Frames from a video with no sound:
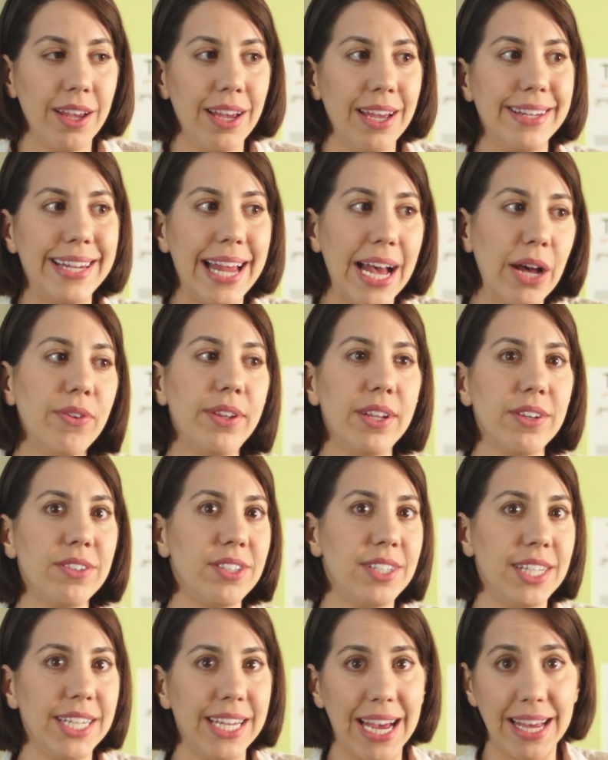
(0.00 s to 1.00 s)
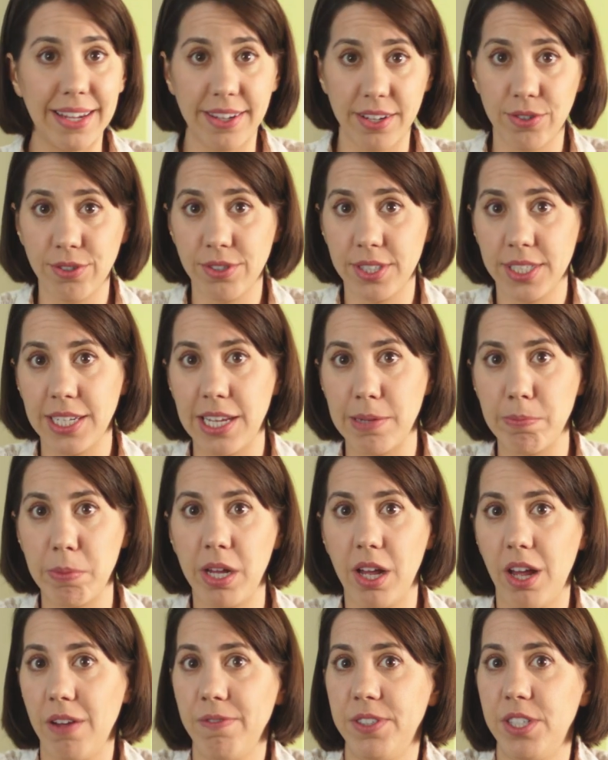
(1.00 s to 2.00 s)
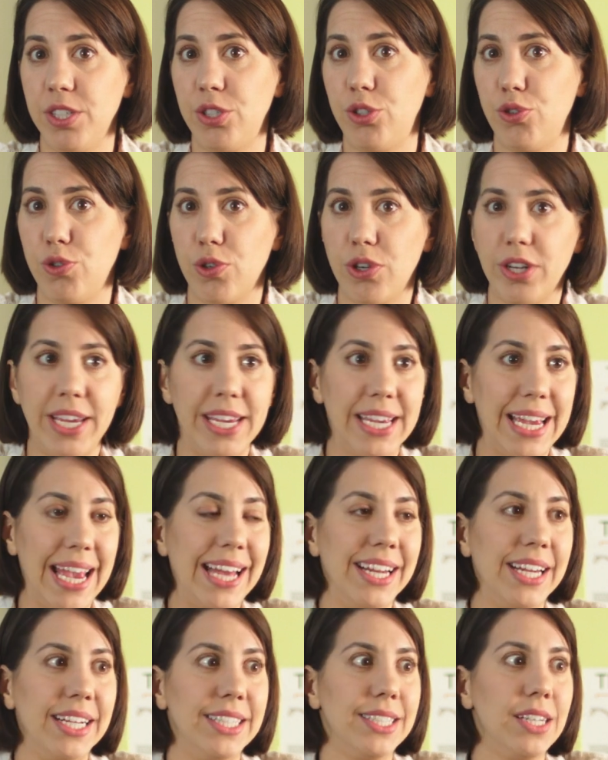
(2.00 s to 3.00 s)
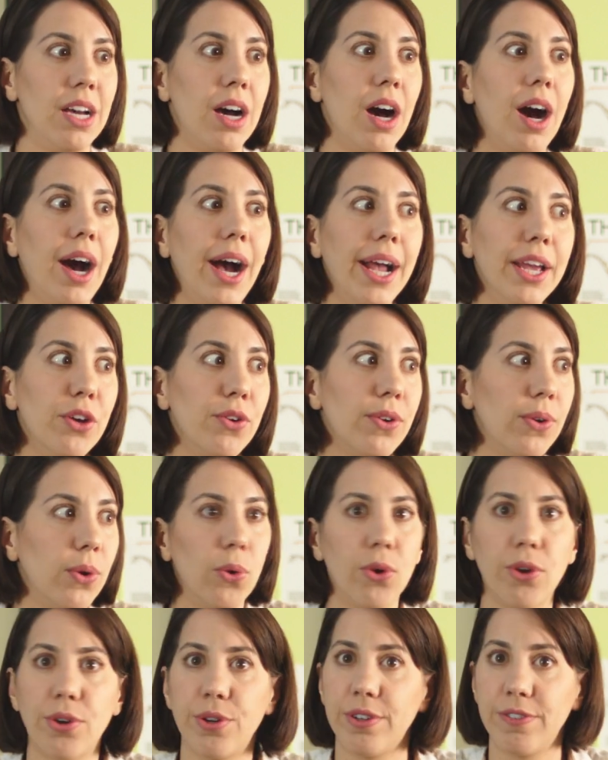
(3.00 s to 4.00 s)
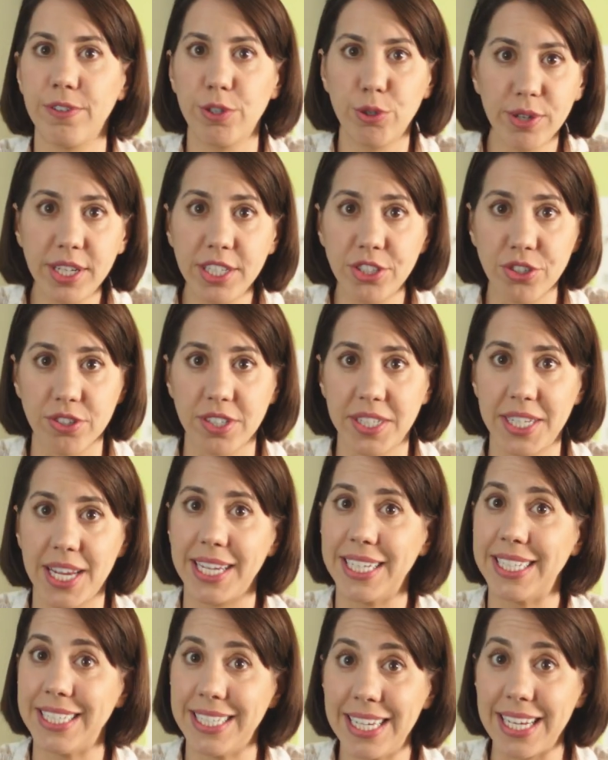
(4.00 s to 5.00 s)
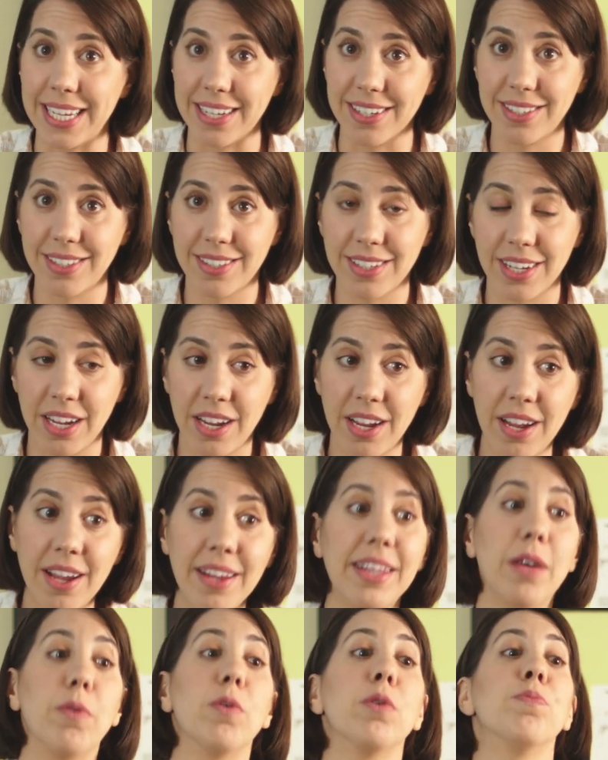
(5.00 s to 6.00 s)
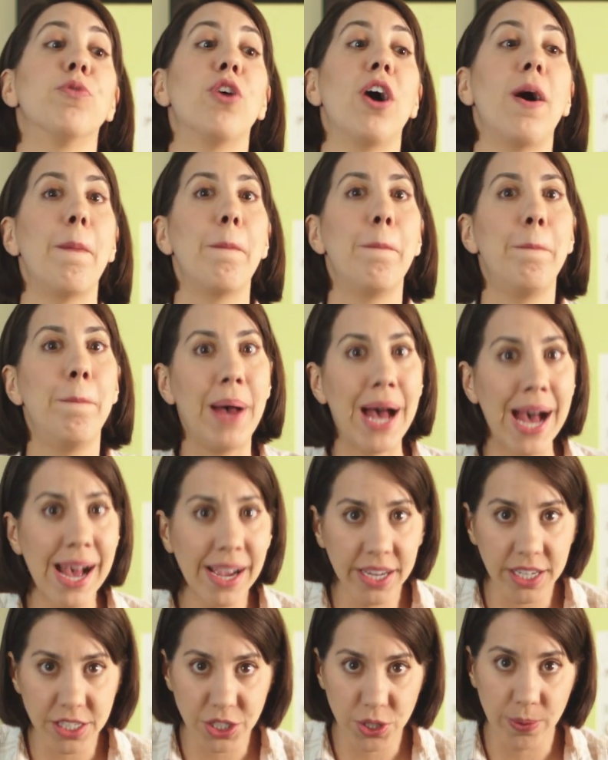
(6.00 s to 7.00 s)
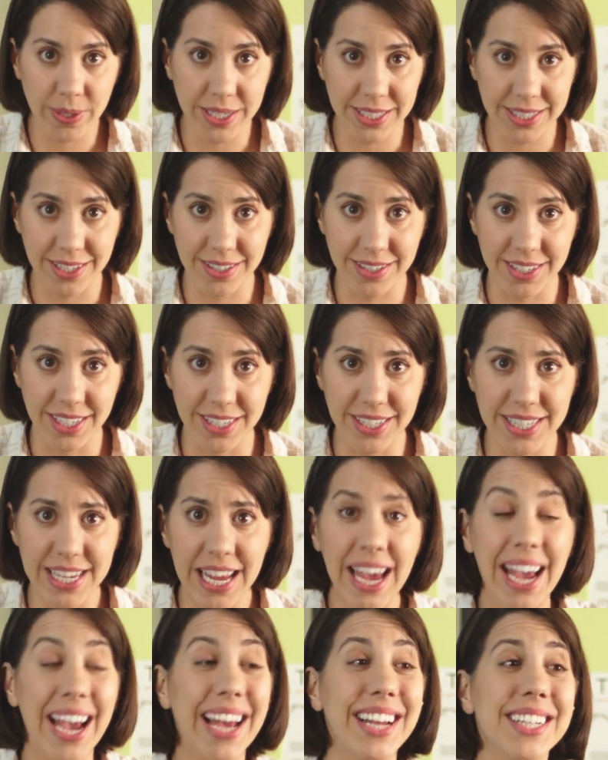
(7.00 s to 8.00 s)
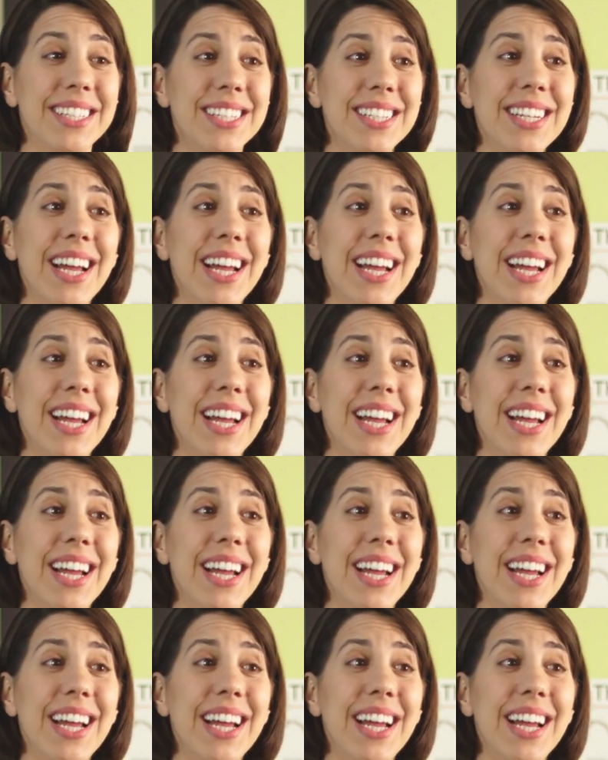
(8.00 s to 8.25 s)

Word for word: now there's the ethical dilemma of destroying an entire order of creatures that exist, that were brought back into existence, and it's